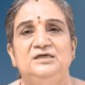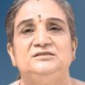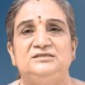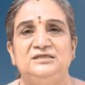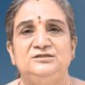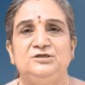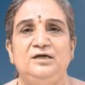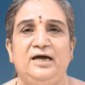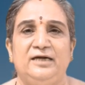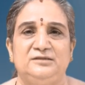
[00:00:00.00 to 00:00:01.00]
Central
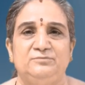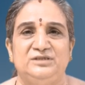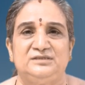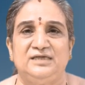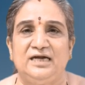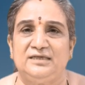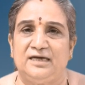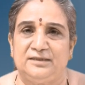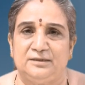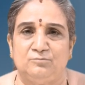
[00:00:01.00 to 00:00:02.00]
atom is that
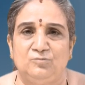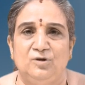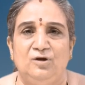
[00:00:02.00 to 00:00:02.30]
atom